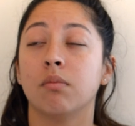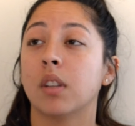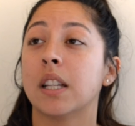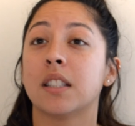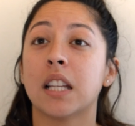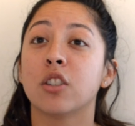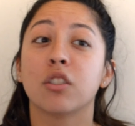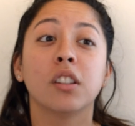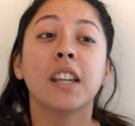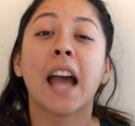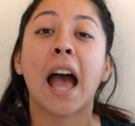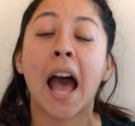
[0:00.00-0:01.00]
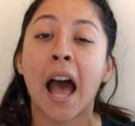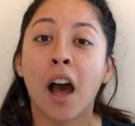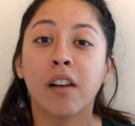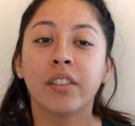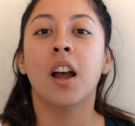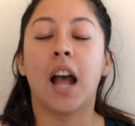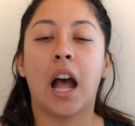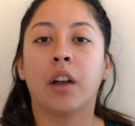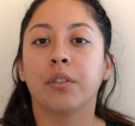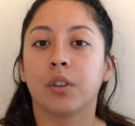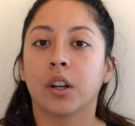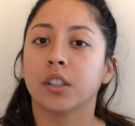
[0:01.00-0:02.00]
essentially have
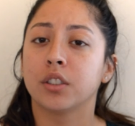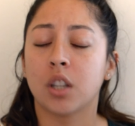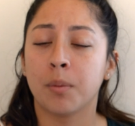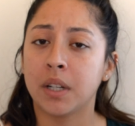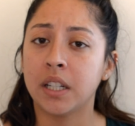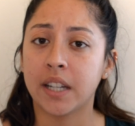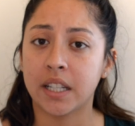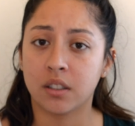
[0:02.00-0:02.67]
after so many days